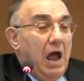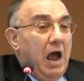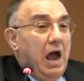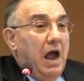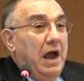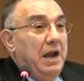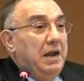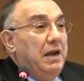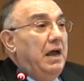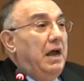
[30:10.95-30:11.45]

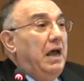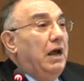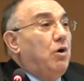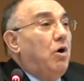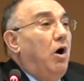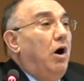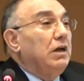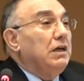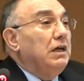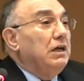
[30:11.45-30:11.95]
And
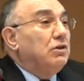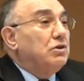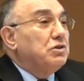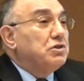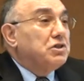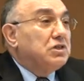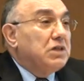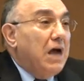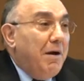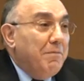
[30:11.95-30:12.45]
according to
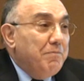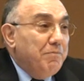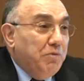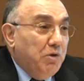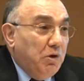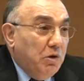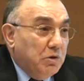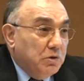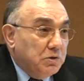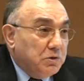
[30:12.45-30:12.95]
some
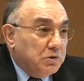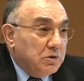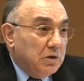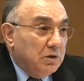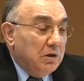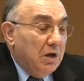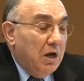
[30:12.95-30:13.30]
news,